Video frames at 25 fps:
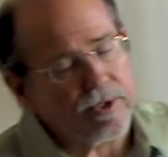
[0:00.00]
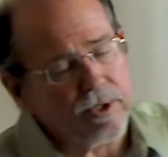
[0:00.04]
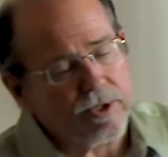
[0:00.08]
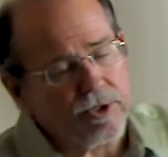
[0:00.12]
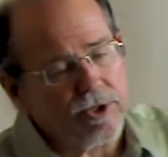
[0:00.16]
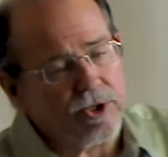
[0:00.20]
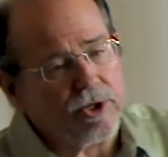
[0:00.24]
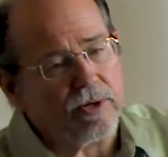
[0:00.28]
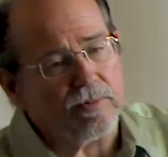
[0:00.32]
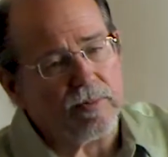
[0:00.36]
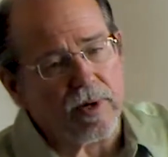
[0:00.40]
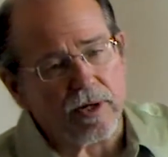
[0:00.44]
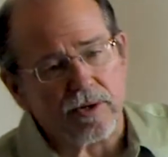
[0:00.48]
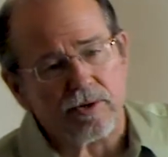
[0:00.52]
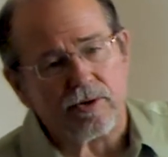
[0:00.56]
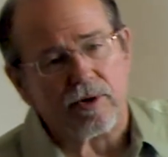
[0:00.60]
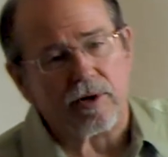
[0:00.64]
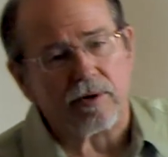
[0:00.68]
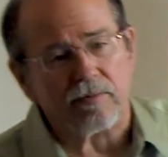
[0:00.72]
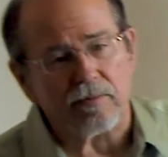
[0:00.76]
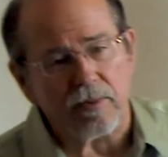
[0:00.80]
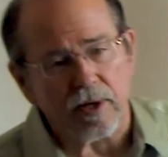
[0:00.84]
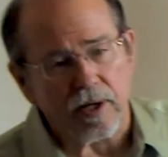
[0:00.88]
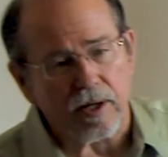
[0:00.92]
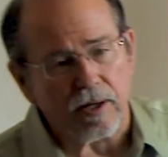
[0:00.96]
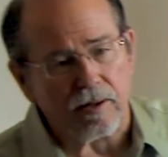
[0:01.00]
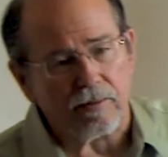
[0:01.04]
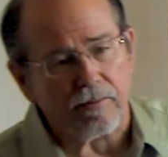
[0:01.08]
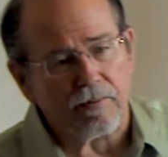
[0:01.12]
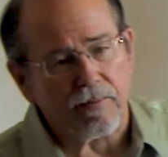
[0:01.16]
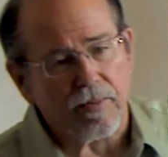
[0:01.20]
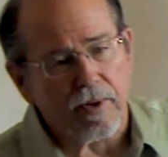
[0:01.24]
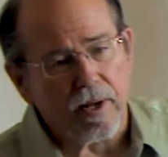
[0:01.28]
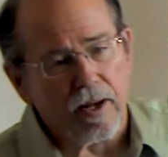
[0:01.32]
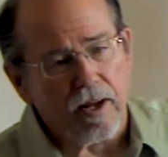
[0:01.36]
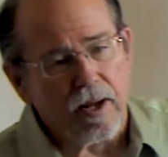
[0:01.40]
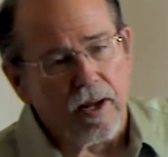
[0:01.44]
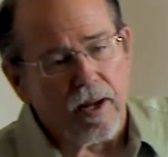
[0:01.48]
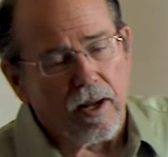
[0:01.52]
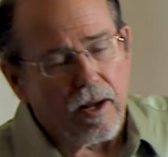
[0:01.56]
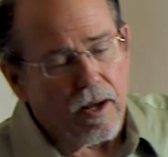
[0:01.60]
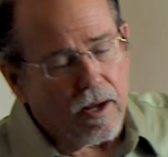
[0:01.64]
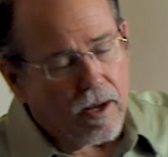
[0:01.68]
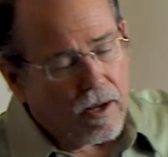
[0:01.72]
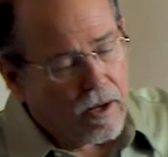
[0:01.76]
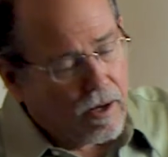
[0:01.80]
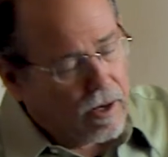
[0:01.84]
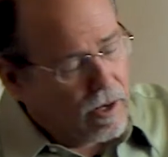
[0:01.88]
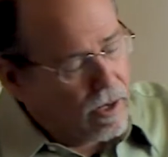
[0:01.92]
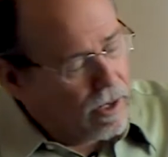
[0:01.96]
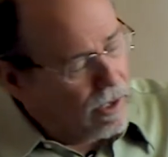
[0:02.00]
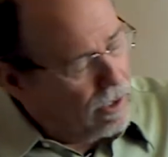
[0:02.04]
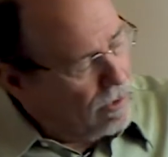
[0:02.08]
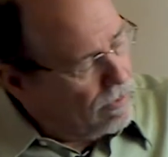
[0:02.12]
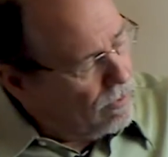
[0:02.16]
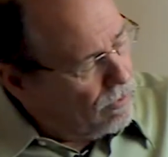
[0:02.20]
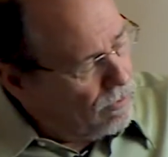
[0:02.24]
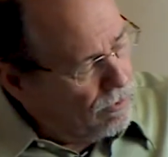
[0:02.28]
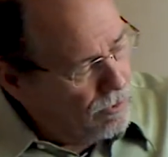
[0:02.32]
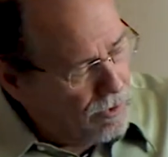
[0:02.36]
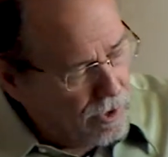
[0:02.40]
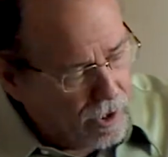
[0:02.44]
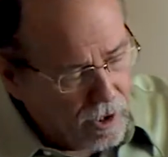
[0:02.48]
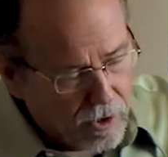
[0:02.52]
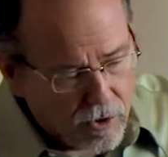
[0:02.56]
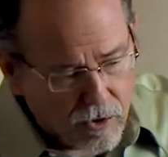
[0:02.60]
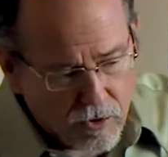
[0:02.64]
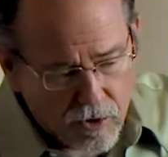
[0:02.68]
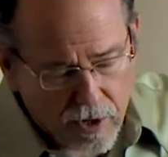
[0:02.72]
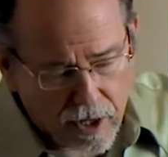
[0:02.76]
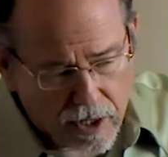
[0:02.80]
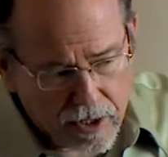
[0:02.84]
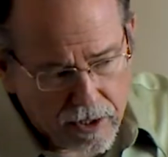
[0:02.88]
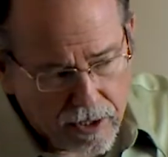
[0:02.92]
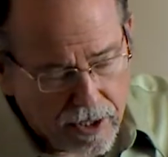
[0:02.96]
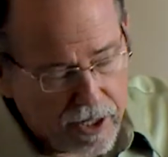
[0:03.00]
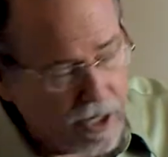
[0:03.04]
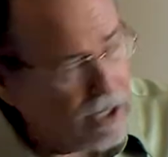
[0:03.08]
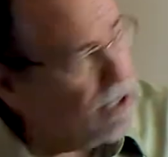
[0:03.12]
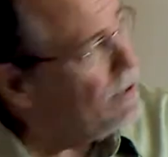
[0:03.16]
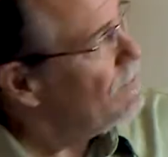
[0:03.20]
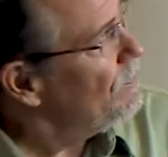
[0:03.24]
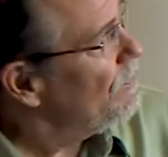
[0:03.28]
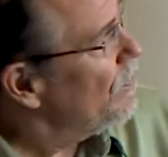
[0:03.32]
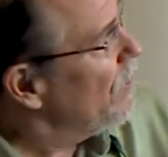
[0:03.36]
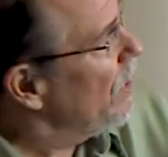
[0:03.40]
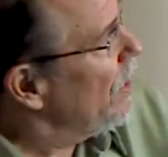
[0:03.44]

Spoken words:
the geometric mean. Real quickly,